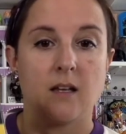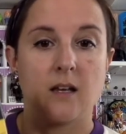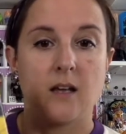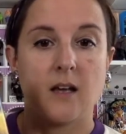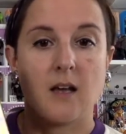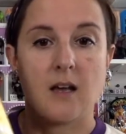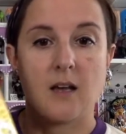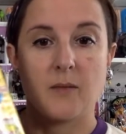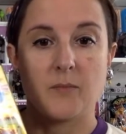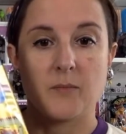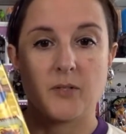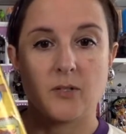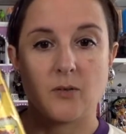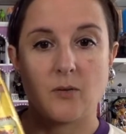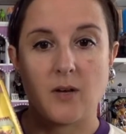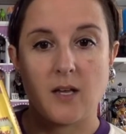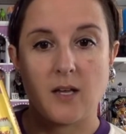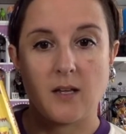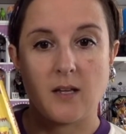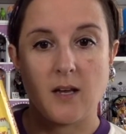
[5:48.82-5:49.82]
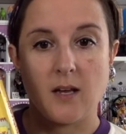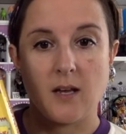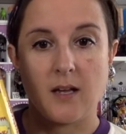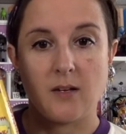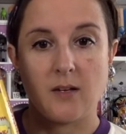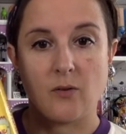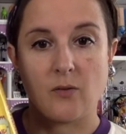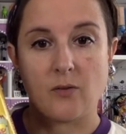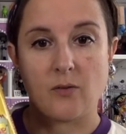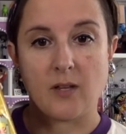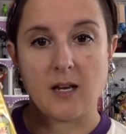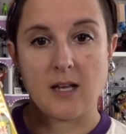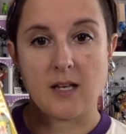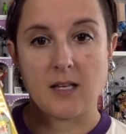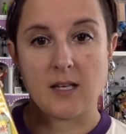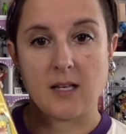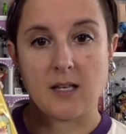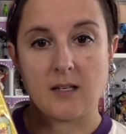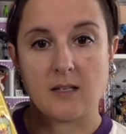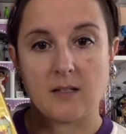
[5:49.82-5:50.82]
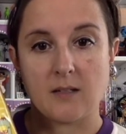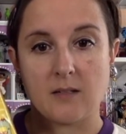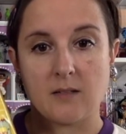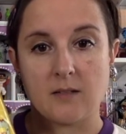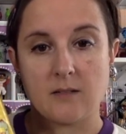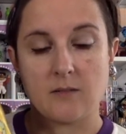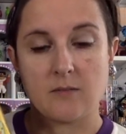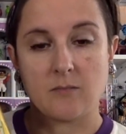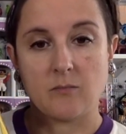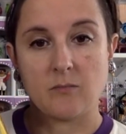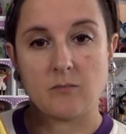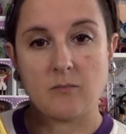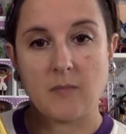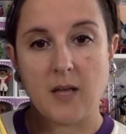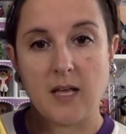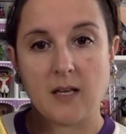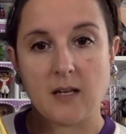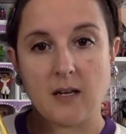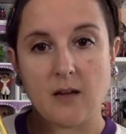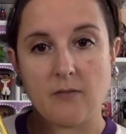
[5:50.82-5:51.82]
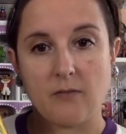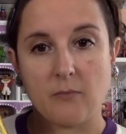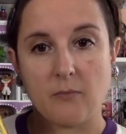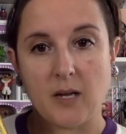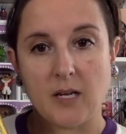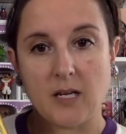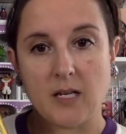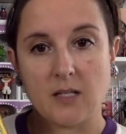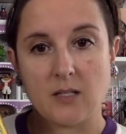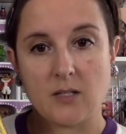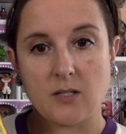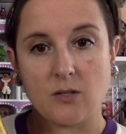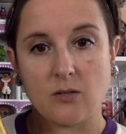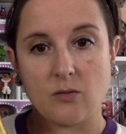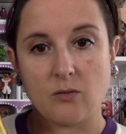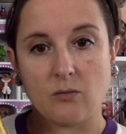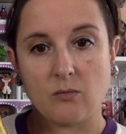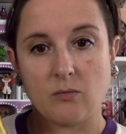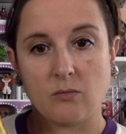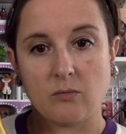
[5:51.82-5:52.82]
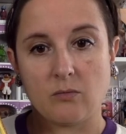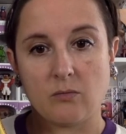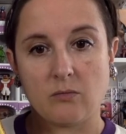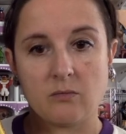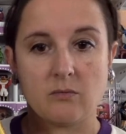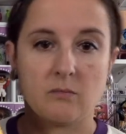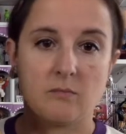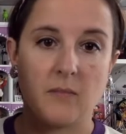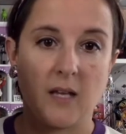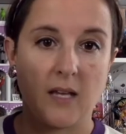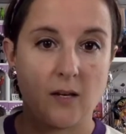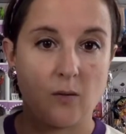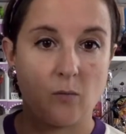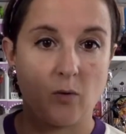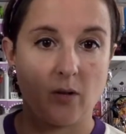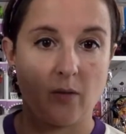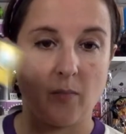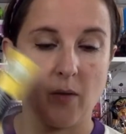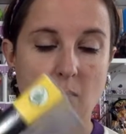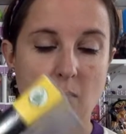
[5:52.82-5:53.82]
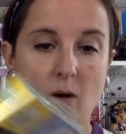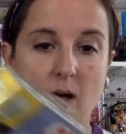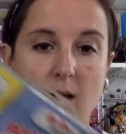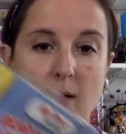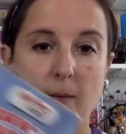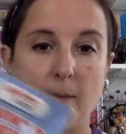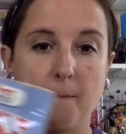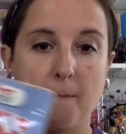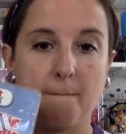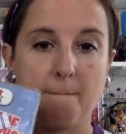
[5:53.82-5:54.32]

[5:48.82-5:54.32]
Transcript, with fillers: Um, so I, I know that I can make enough money to make it worth my while.